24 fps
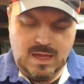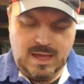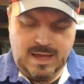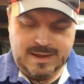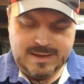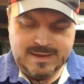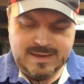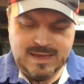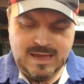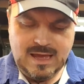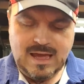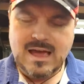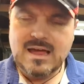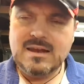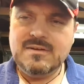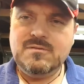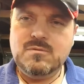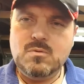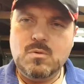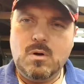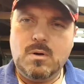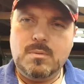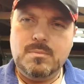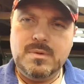I can't
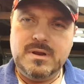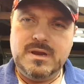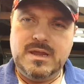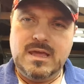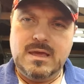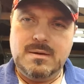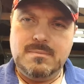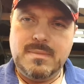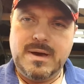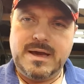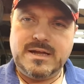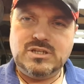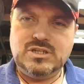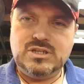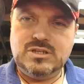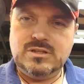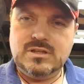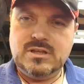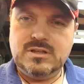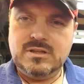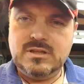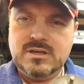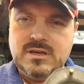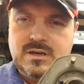for 1 minute imagine
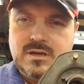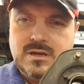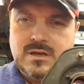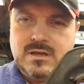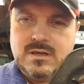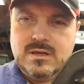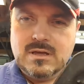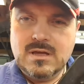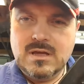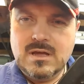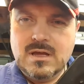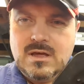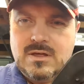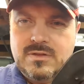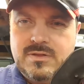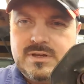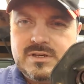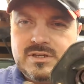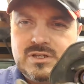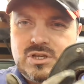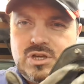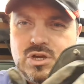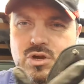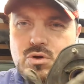that
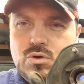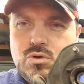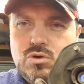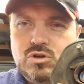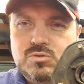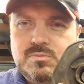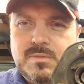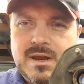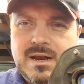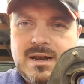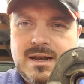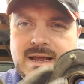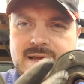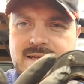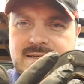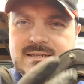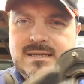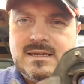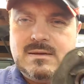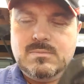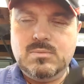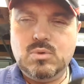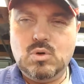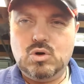this huge
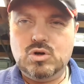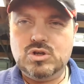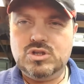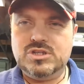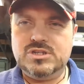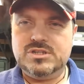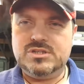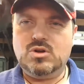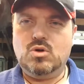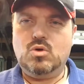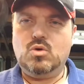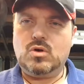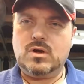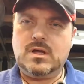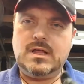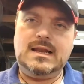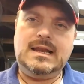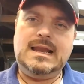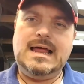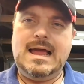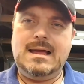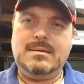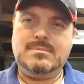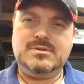metallastic bush is all
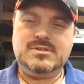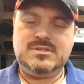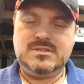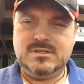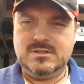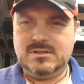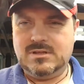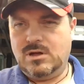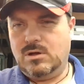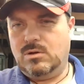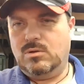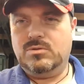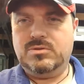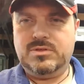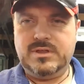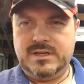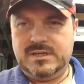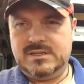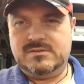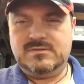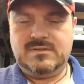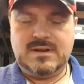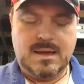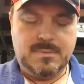collapsed and the whole
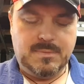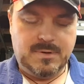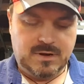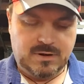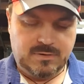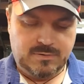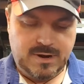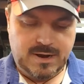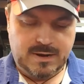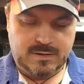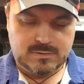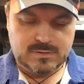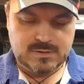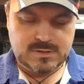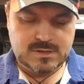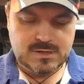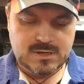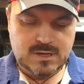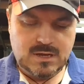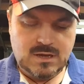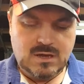thing's flapping around.